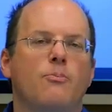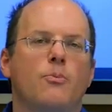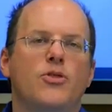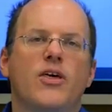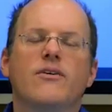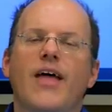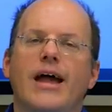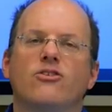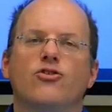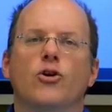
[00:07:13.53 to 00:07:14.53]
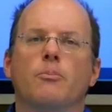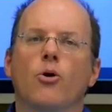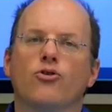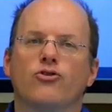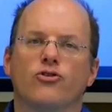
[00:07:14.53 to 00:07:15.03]
You think of that as your
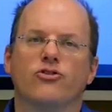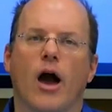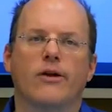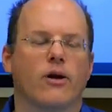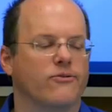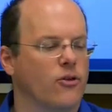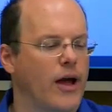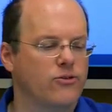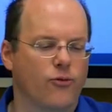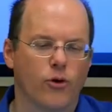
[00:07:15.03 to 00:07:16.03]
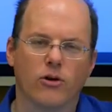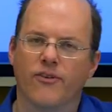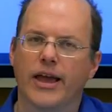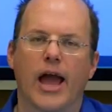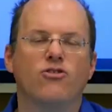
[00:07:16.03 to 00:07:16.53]
personal SkyDrive. So that's for your
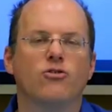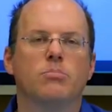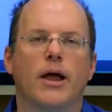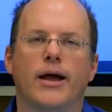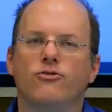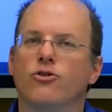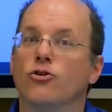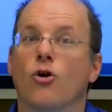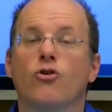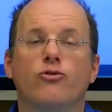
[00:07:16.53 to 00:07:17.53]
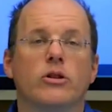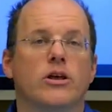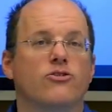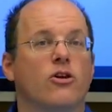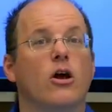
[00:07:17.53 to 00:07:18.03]
vacation plans, your grocery
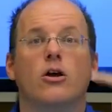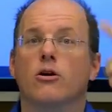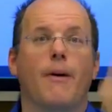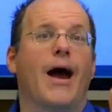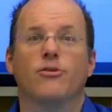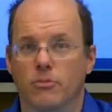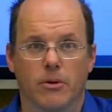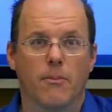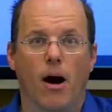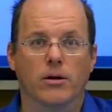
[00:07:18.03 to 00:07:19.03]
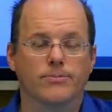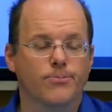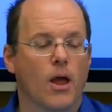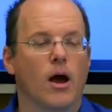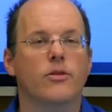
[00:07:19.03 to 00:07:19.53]
list, your bathroom remodel.
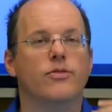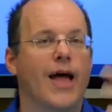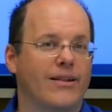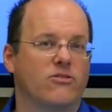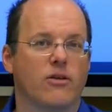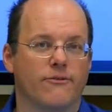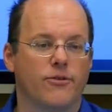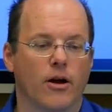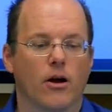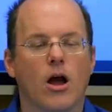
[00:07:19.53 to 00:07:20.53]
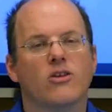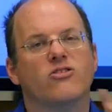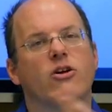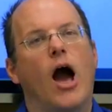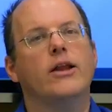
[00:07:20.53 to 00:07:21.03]
That stuff there.
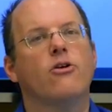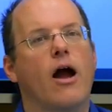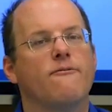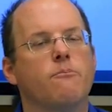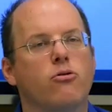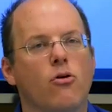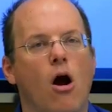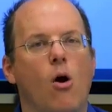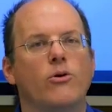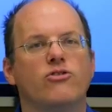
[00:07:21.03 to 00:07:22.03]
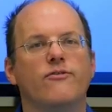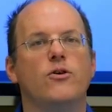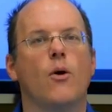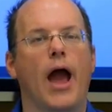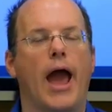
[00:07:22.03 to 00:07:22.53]
SkyDrive Pro is if
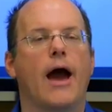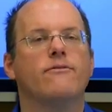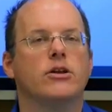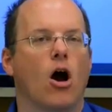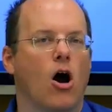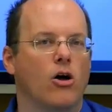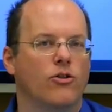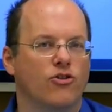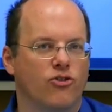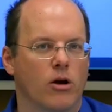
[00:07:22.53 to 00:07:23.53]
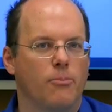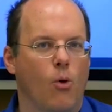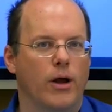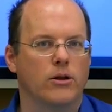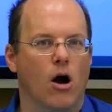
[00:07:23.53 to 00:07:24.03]
you have it on the
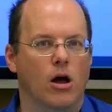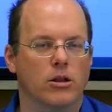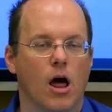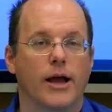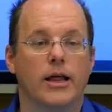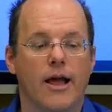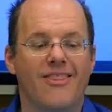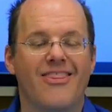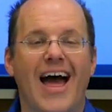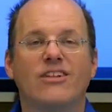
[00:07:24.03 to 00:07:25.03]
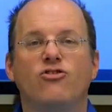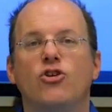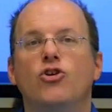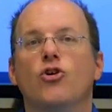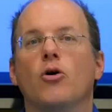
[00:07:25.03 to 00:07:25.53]
SharePoint Online, that's
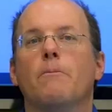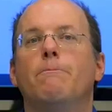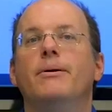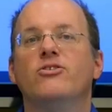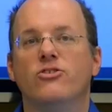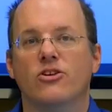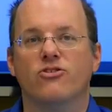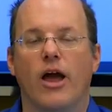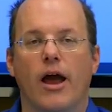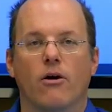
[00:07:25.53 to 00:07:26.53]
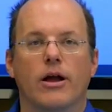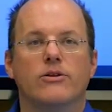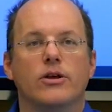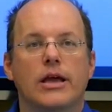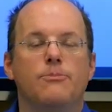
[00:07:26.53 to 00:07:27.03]
your business area
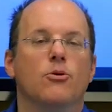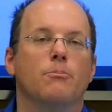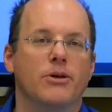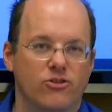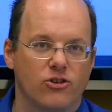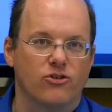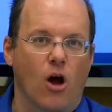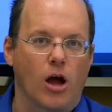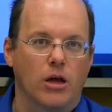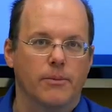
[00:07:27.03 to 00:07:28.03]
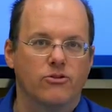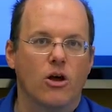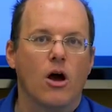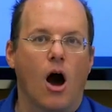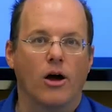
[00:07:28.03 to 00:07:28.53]
to keep your business documents
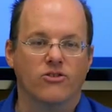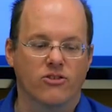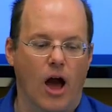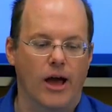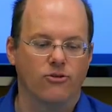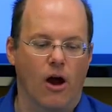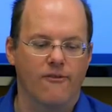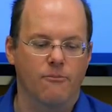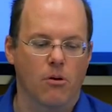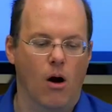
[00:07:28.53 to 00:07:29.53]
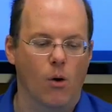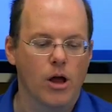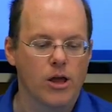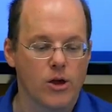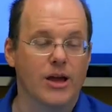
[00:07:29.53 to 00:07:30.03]
on SkyDrive Pro.
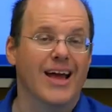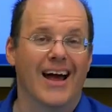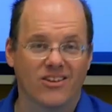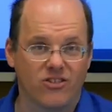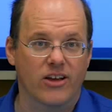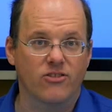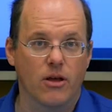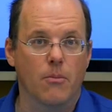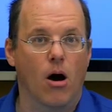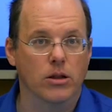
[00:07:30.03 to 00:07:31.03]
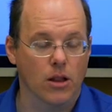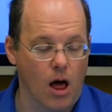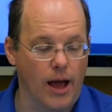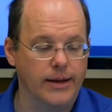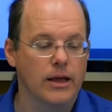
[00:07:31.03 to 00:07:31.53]
You can access them
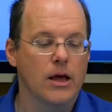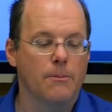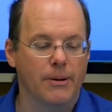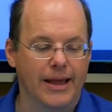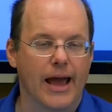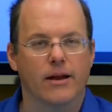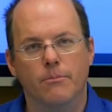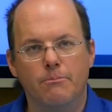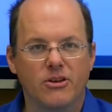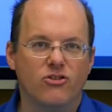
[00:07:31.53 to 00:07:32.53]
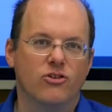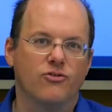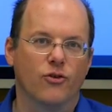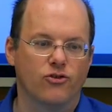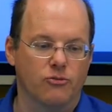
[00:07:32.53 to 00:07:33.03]
online, but again,
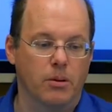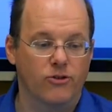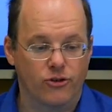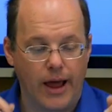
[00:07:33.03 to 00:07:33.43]
business versus pleasure.